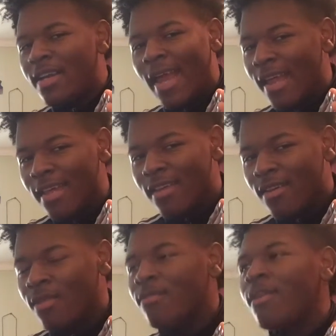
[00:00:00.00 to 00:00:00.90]
They ain't
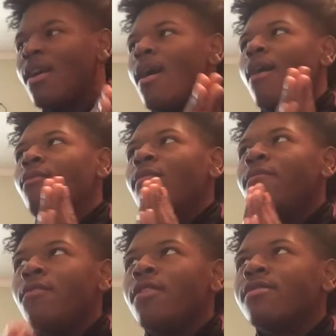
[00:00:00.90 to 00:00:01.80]
kill him. With
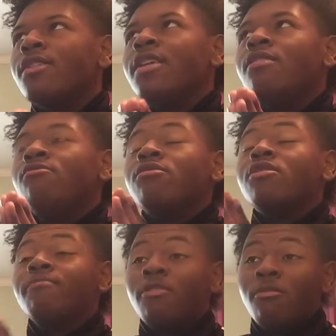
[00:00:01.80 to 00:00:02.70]
Frieza, he used the
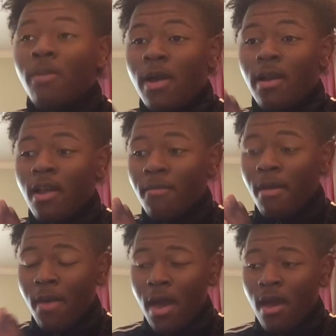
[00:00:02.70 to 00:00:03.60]
Spirit Bomb and
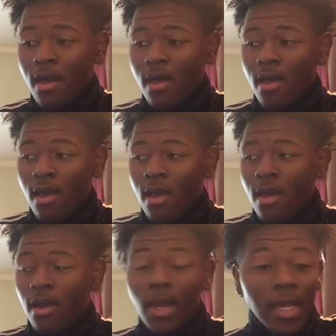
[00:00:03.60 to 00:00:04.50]

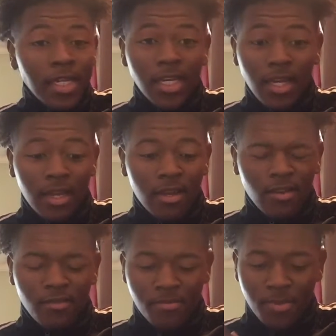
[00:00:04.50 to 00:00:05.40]
the That shit didn't
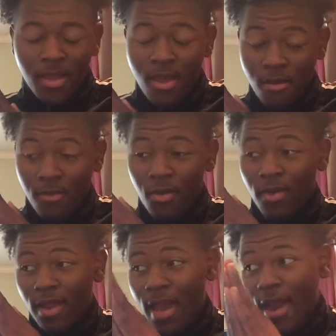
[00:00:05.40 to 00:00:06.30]
kill him. But
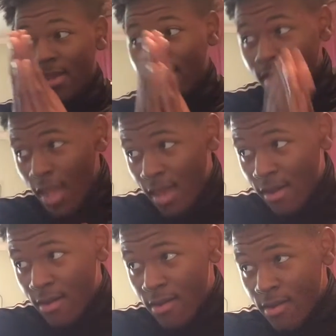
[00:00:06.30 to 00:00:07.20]
when he got the
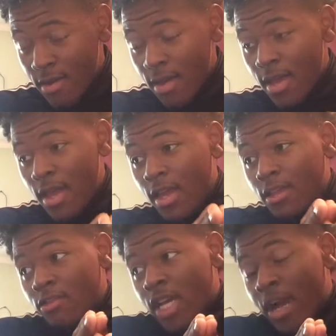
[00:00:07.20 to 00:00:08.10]
Cell,
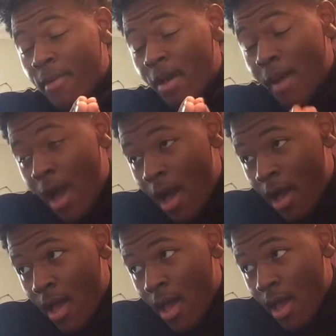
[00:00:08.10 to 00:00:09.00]
used the Kamehameha.